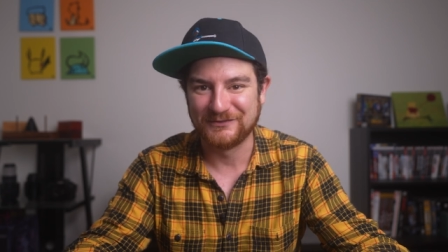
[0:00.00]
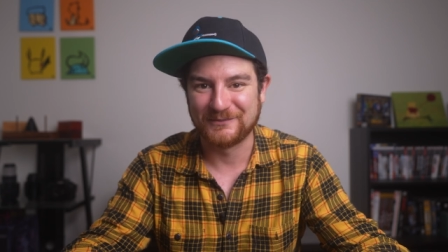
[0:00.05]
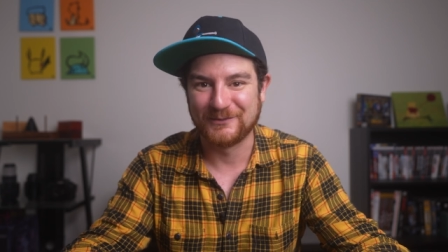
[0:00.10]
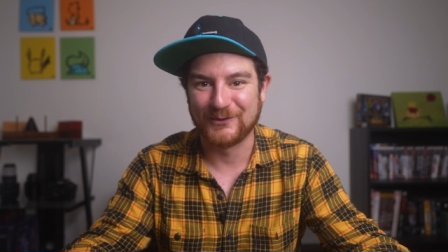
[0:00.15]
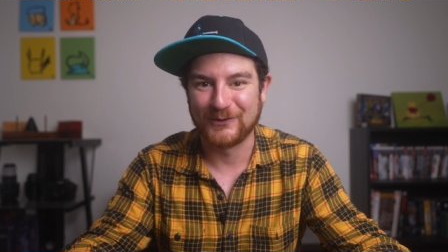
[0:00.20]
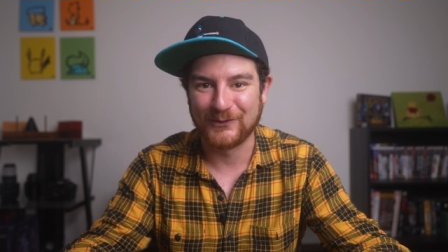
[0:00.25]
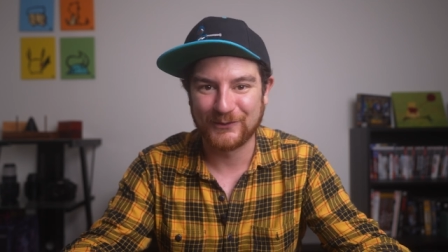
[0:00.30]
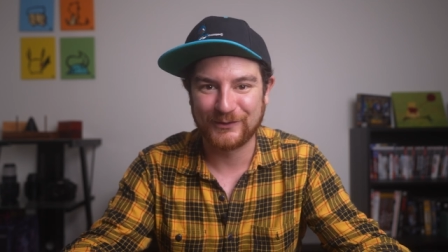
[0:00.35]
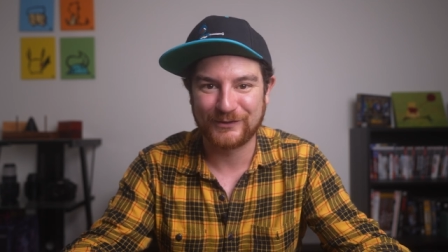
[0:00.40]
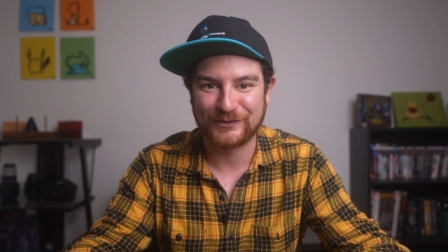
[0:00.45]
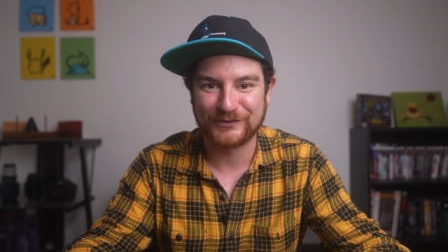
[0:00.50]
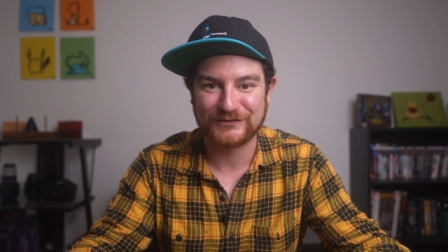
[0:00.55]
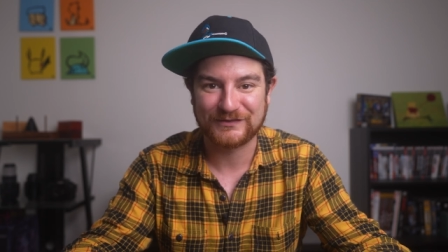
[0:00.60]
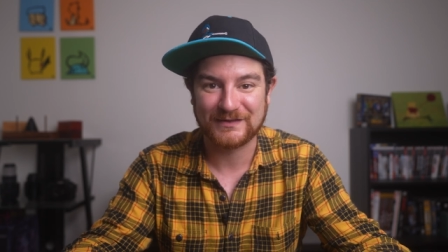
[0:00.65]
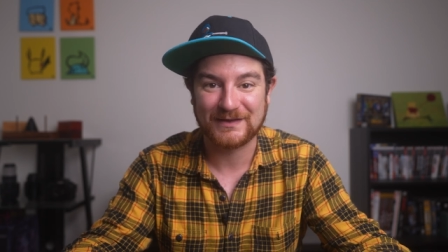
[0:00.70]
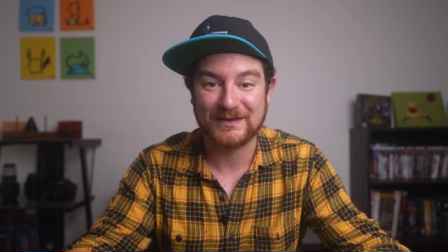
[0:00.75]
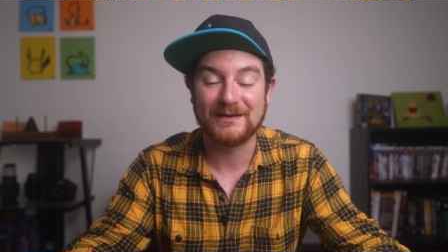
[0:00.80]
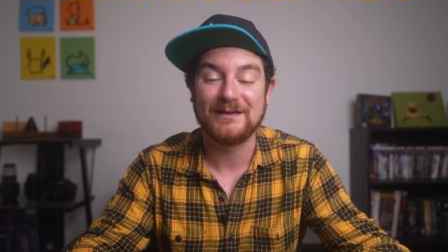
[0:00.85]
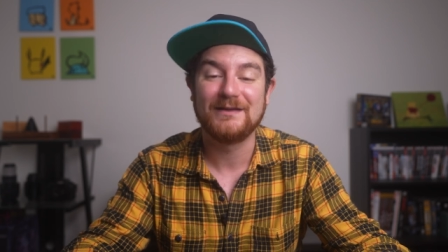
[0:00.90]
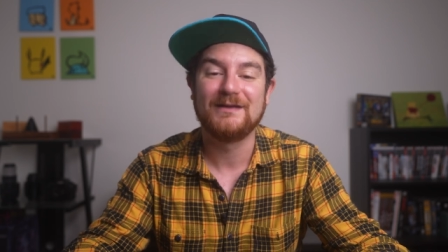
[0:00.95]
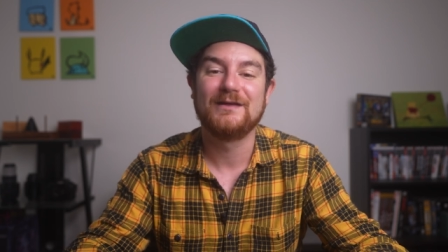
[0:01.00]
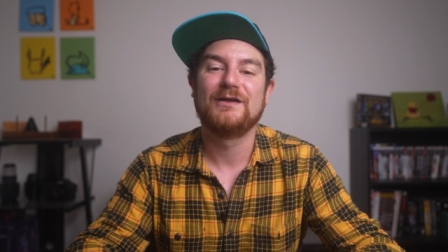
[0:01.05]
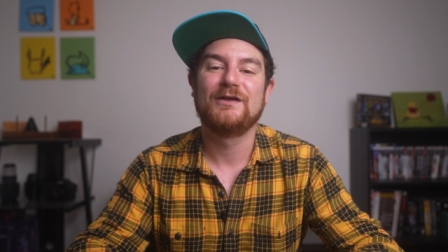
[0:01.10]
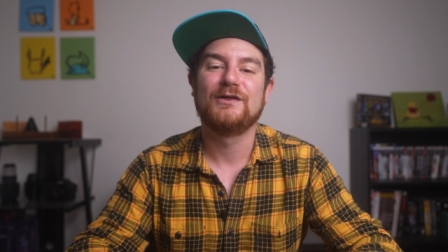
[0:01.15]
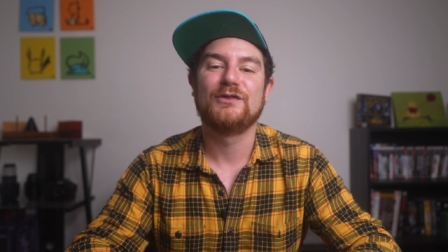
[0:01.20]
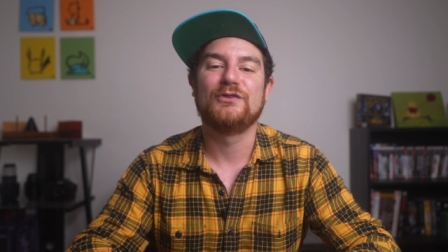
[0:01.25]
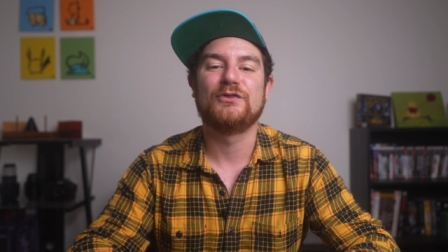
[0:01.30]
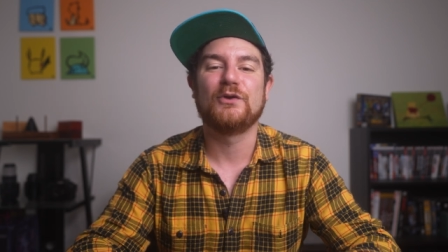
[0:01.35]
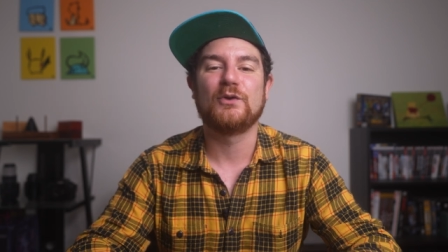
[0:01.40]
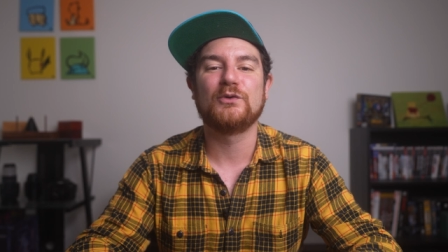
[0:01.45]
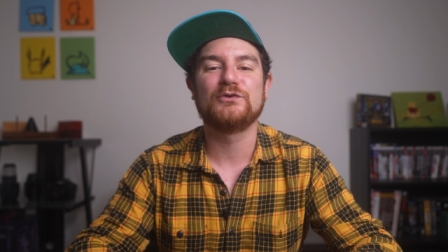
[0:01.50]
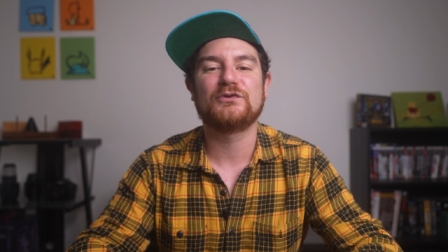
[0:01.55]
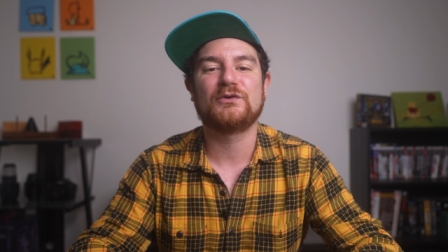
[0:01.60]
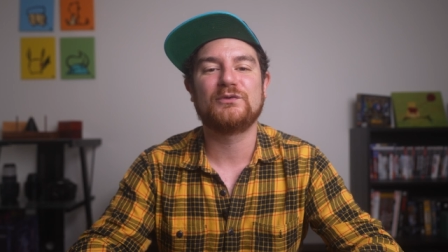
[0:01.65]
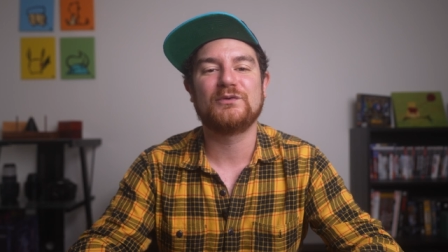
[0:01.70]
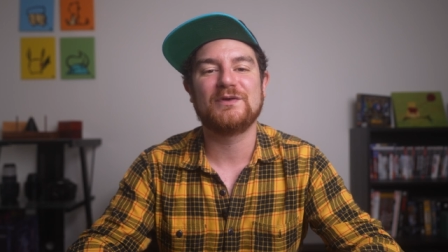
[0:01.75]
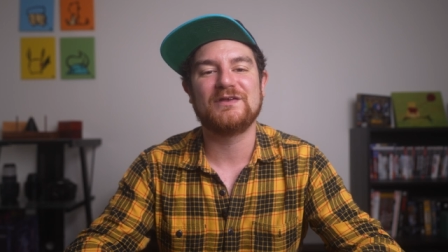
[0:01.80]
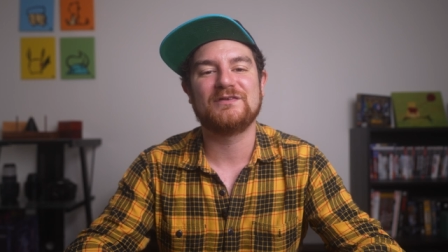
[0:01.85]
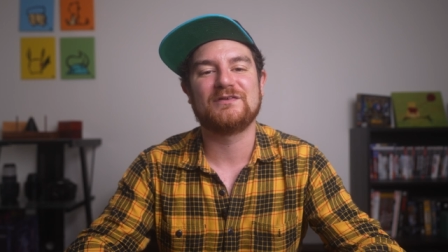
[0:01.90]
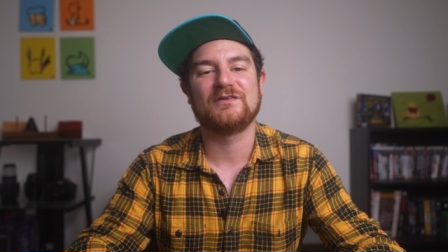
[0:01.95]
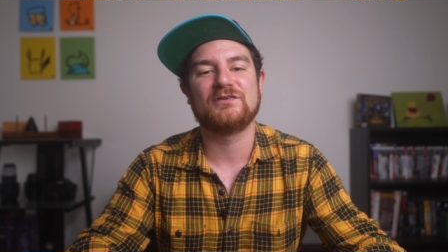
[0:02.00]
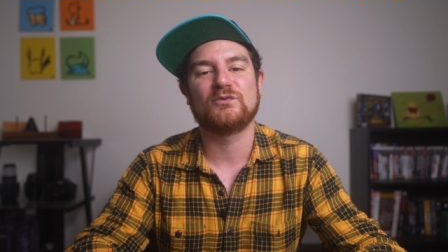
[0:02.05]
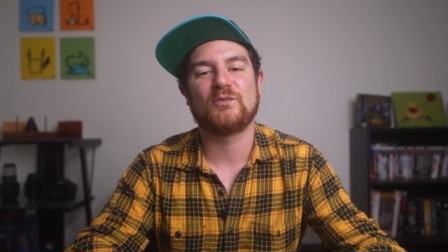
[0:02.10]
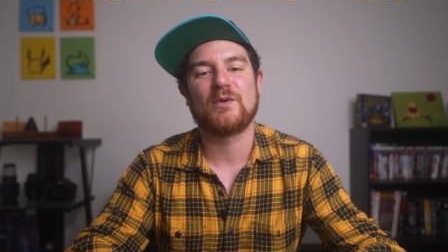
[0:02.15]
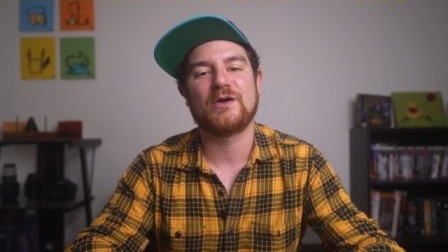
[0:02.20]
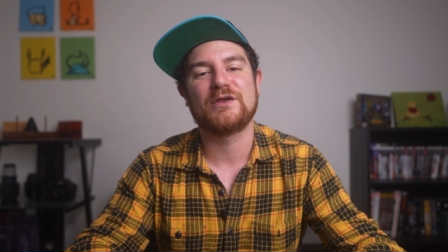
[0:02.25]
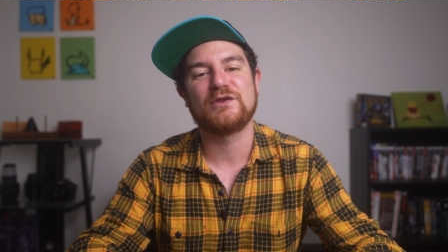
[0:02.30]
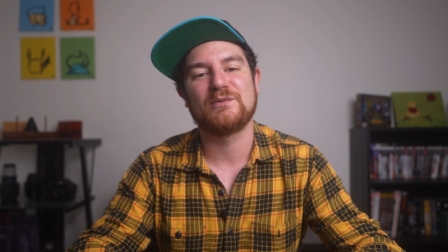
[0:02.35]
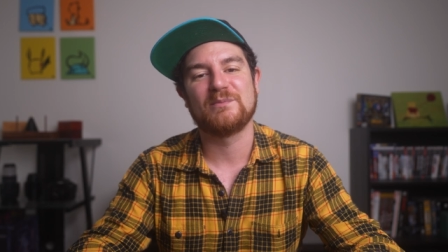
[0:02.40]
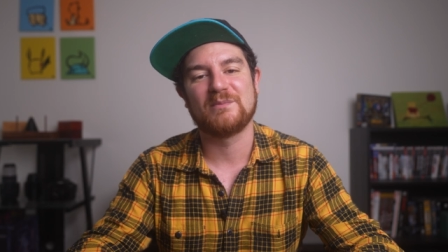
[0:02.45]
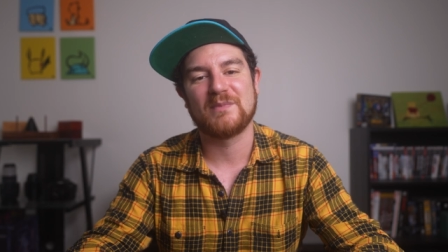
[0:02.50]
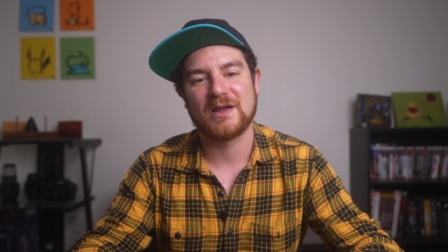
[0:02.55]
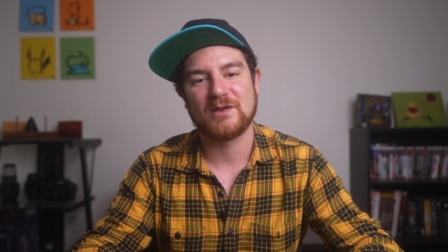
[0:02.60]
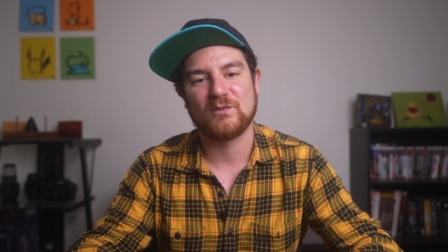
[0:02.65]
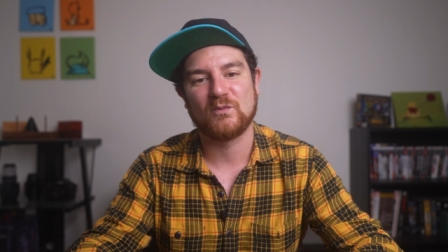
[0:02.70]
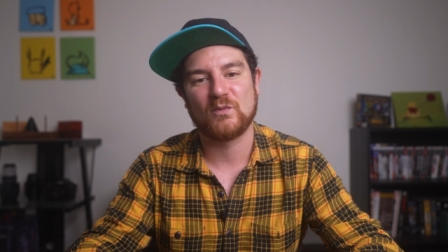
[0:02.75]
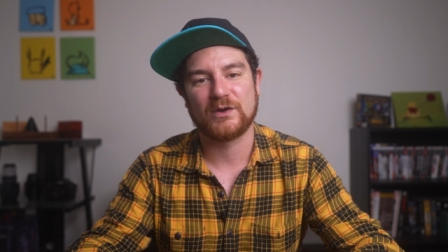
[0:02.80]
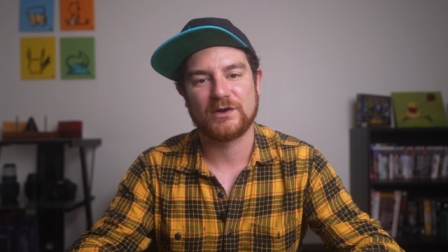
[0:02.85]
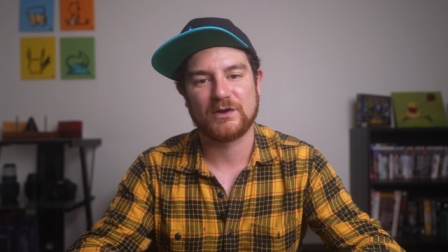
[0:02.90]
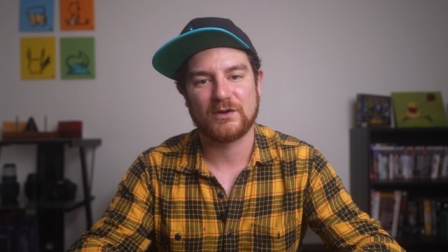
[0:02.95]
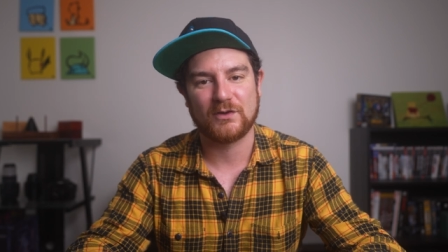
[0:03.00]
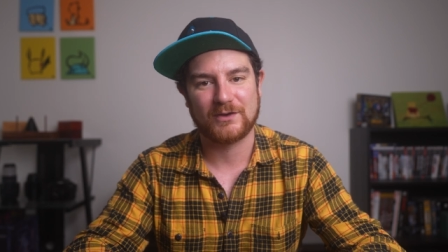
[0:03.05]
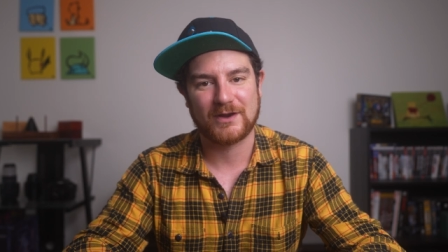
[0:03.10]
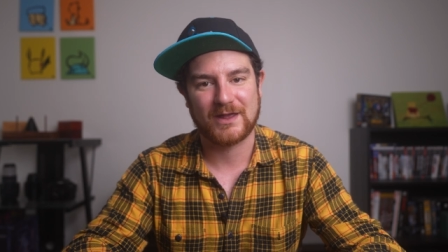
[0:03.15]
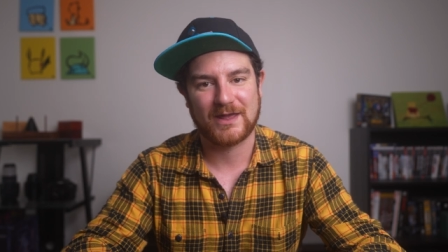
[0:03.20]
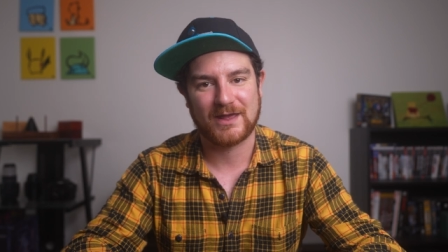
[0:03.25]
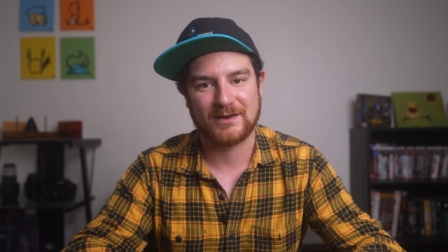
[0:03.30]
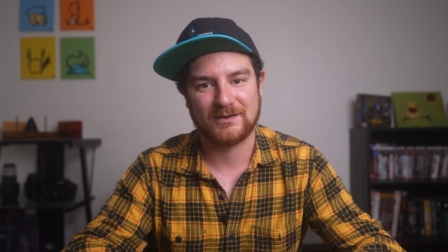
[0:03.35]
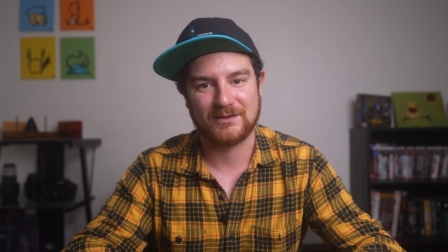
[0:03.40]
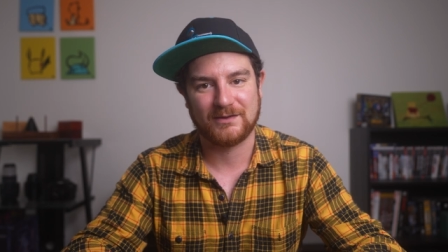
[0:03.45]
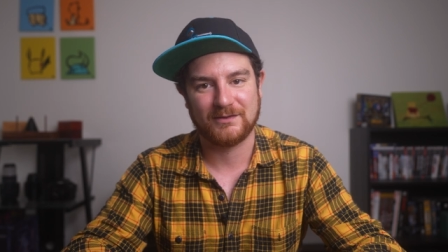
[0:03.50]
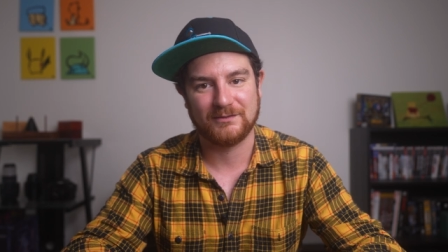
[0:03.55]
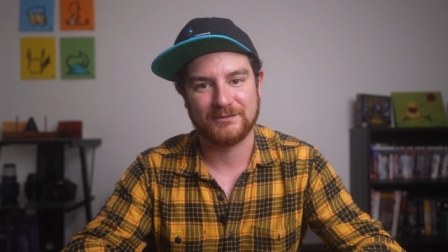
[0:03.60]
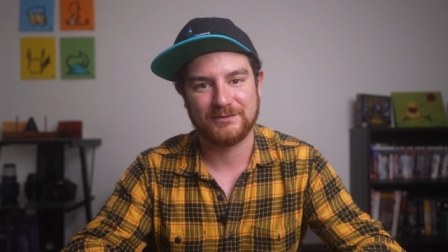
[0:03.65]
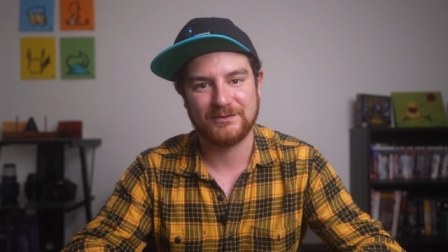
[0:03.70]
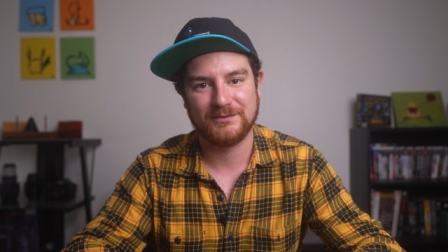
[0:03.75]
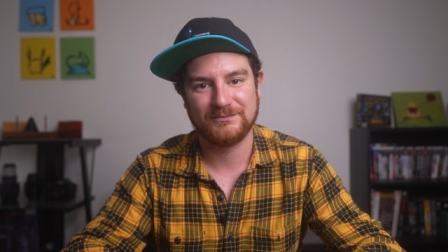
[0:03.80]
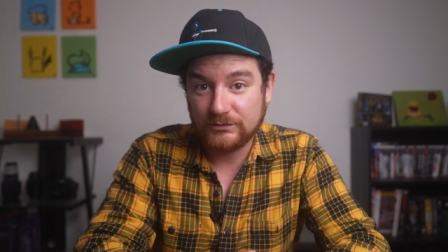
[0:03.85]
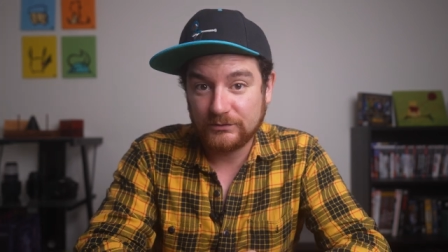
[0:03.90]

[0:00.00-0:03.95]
from a horror scene, those are reasons why you might want to go to handheld.